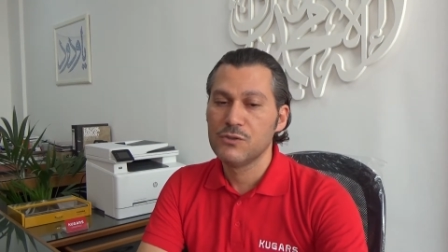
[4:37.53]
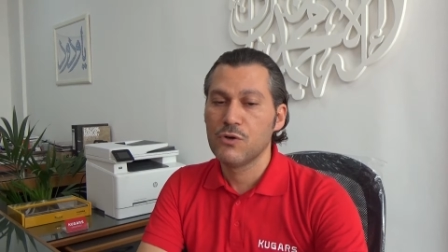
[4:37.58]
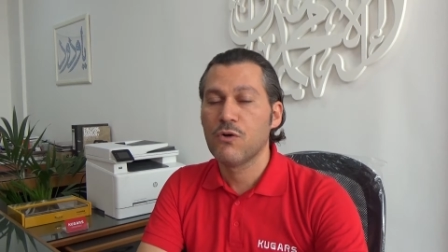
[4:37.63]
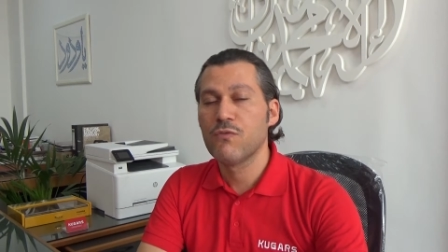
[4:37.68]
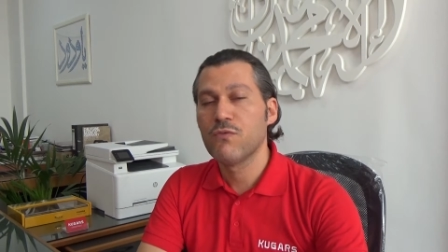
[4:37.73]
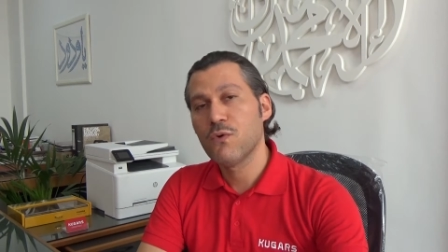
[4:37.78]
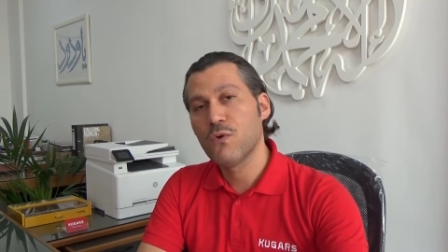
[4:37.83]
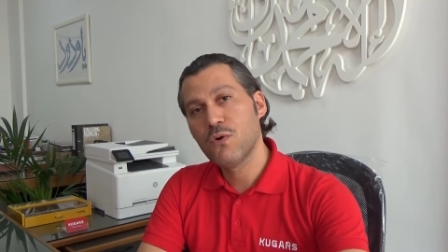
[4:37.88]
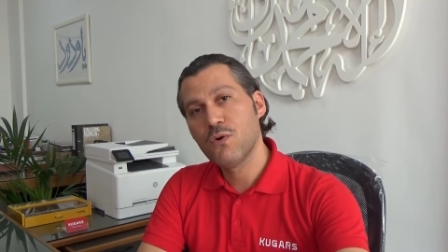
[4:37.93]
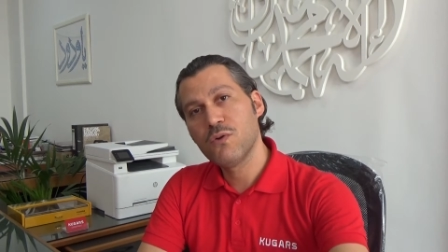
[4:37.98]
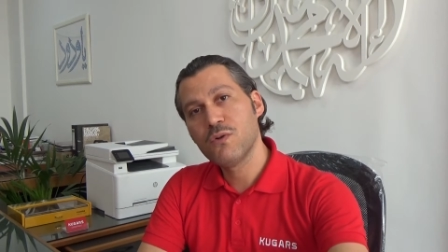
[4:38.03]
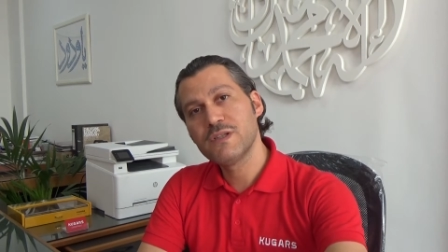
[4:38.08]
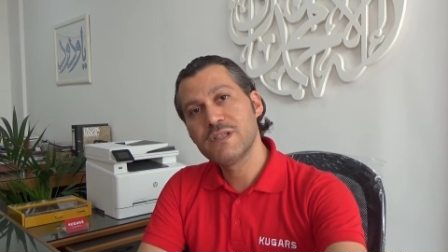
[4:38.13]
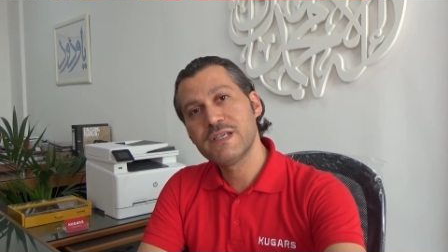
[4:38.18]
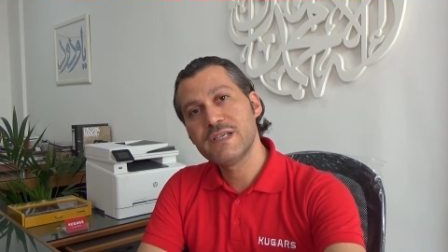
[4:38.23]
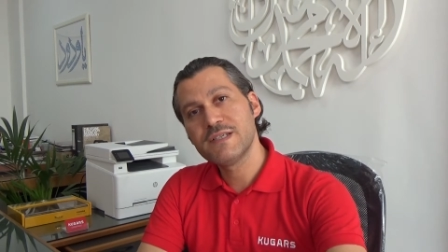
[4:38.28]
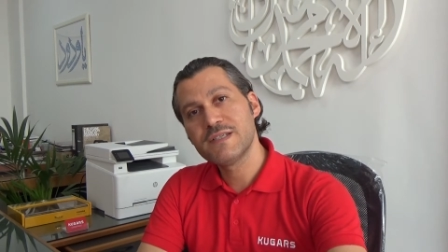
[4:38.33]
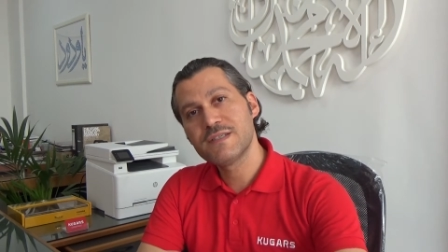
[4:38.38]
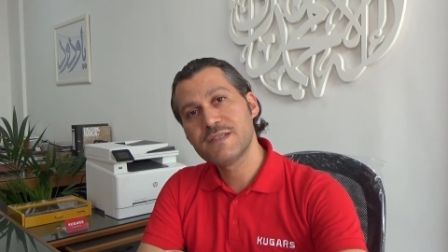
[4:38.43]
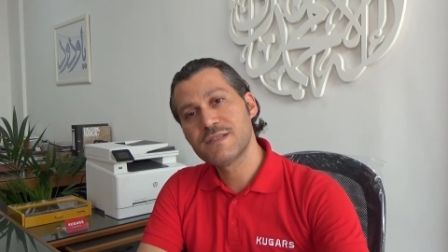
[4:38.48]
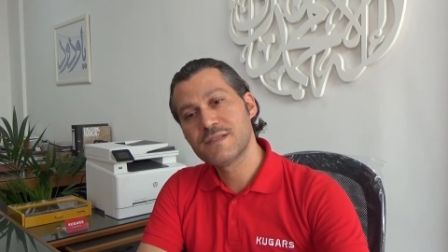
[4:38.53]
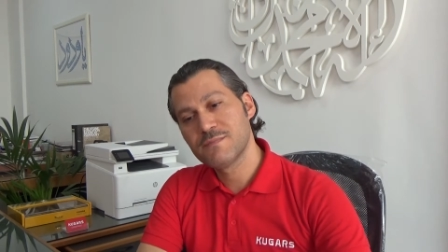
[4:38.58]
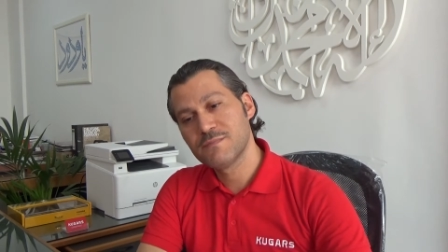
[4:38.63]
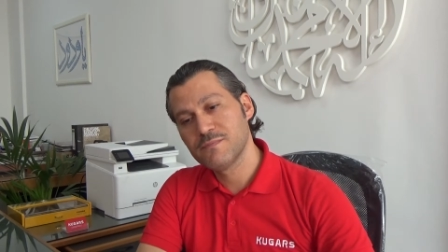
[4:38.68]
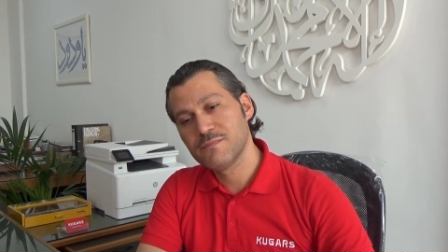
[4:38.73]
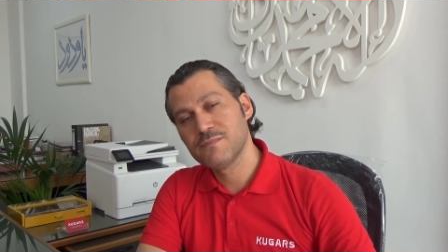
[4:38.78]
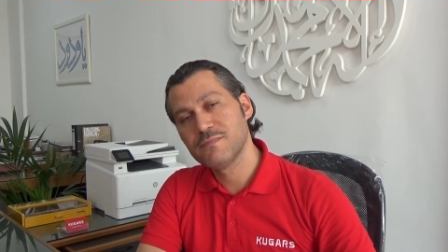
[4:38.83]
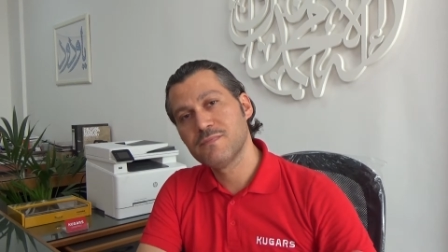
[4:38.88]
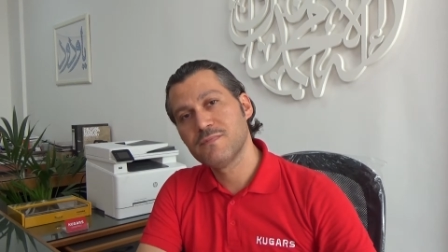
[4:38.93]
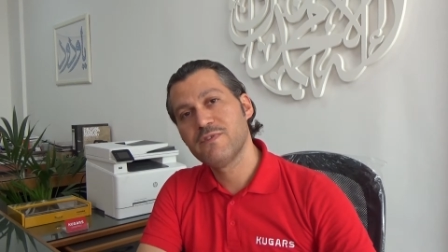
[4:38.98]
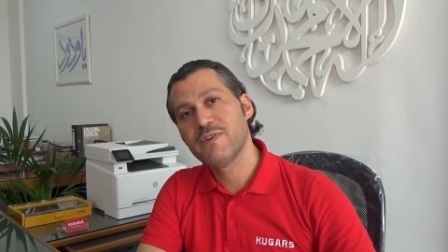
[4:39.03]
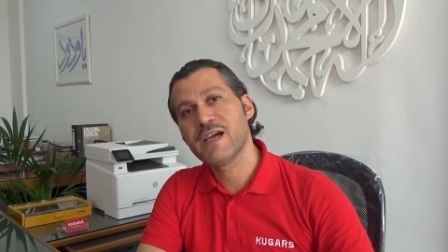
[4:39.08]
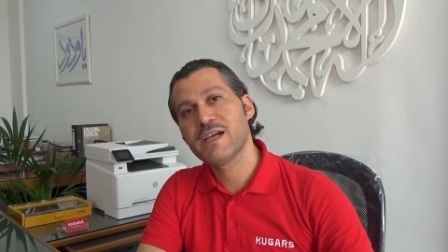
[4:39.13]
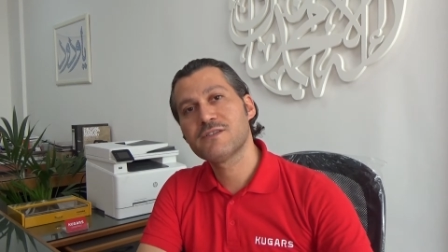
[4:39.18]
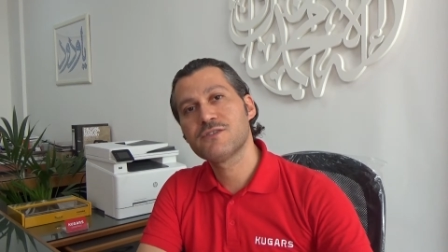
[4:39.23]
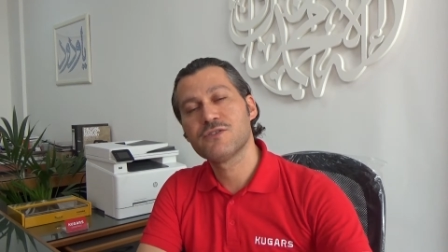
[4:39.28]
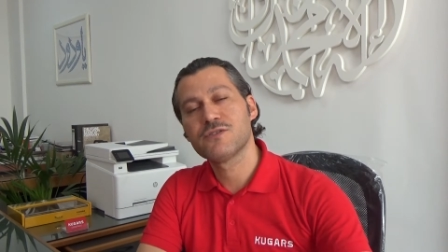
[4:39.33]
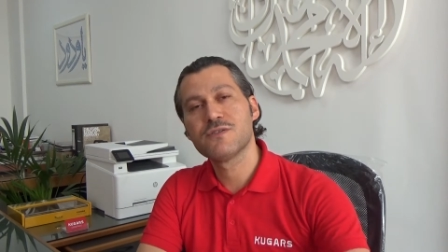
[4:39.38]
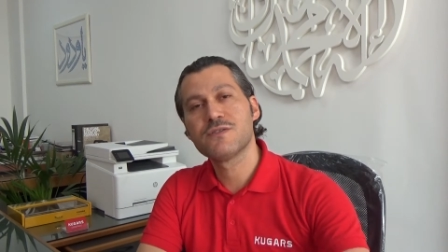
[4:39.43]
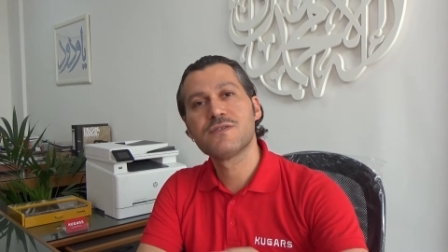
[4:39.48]
of all these
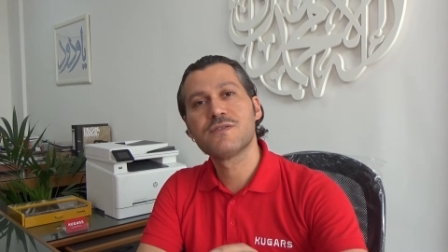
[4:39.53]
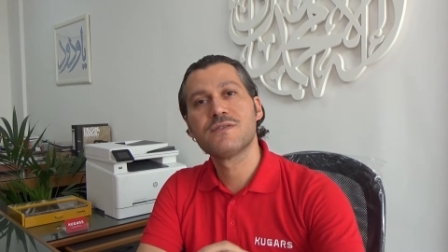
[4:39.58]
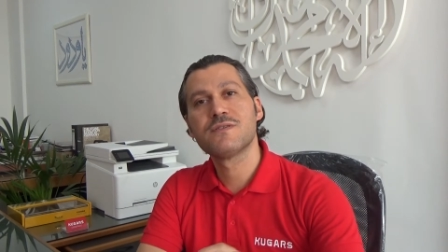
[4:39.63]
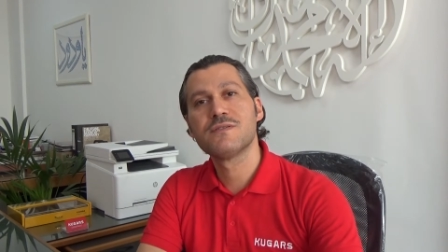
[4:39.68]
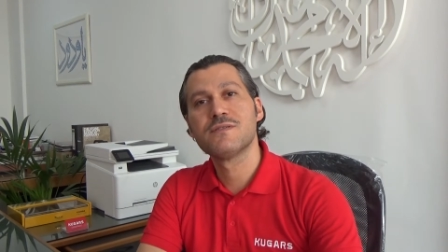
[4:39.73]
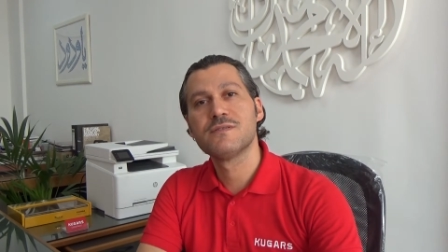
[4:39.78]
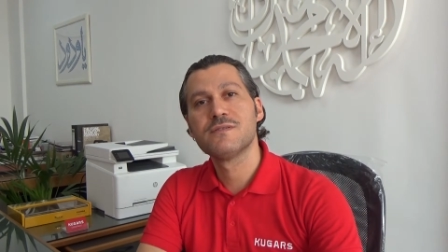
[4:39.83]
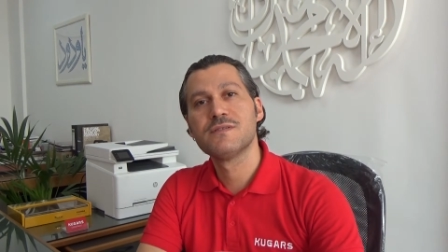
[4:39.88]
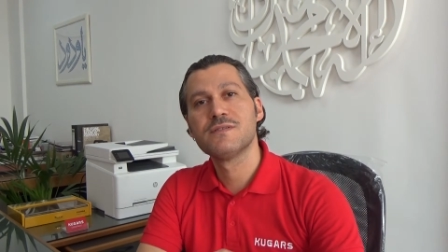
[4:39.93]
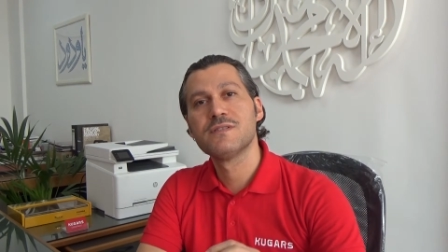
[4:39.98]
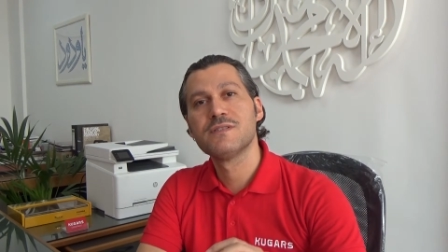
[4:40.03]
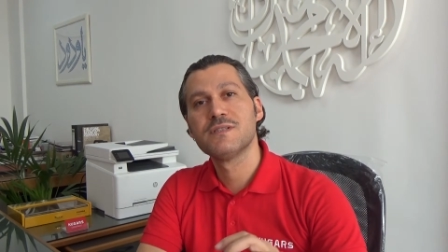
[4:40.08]
factors,